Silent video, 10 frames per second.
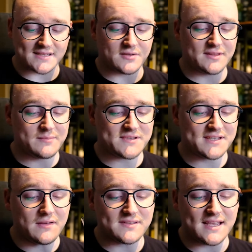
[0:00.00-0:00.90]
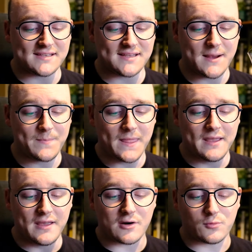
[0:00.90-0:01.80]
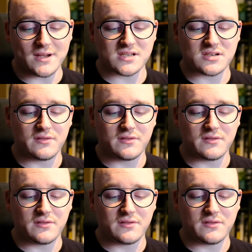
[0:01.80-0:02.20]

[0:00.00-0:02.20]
So themselves, they say a rich,